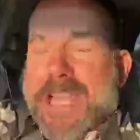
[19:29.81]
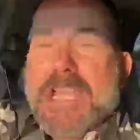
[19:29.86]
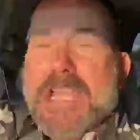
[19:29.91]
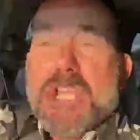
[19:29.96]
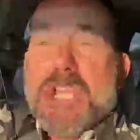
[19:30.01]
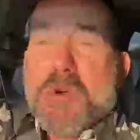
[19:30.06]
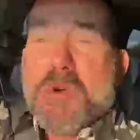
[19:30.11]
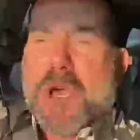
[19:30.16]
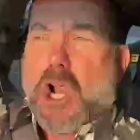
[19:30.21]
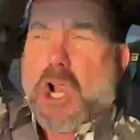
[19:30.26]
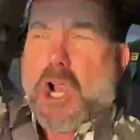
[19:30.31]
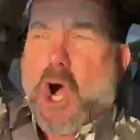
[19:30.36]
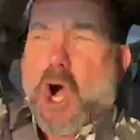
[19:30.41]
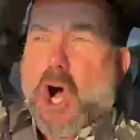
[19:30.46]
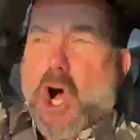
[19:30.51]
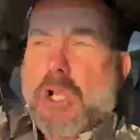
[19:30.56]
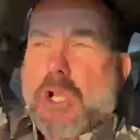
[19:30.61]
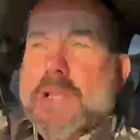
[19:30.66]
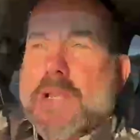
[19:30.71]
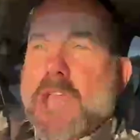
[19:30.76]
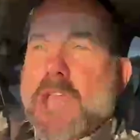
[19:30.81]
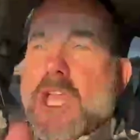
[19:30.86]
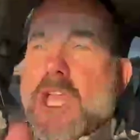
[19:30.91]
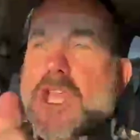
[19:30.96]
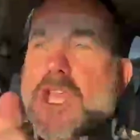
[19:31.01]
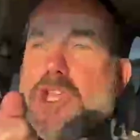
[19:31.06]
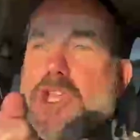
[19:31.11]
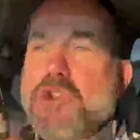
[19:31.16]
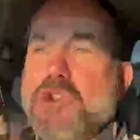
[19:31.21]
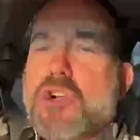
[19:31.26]
in you at all,
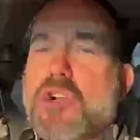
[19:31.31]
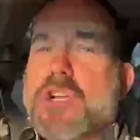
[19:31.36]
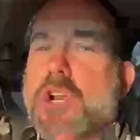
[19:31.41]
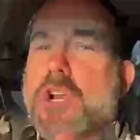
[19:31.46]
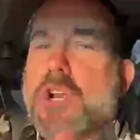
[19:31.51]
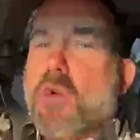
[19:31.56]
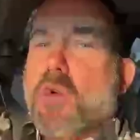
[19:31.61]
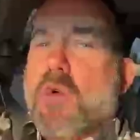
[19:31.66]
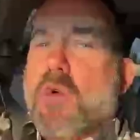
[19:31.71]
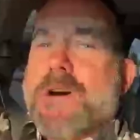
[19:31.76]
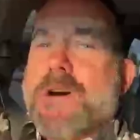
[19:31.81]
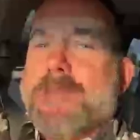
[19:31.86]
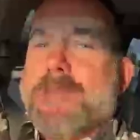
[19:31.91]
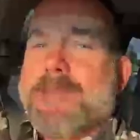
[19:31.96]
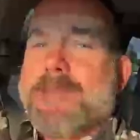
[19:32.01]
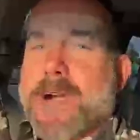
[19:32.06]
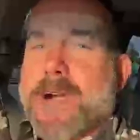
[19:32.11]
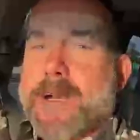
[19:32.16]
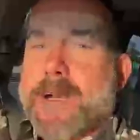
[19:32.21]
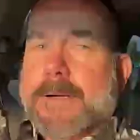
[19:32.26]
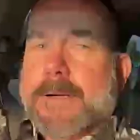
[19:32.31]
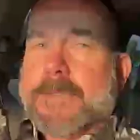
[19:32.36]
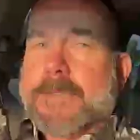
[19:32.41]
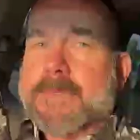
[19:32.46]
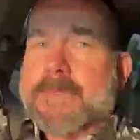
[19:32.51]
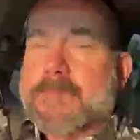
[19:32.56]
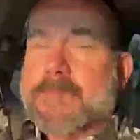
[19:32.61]
you're going to want a fighter.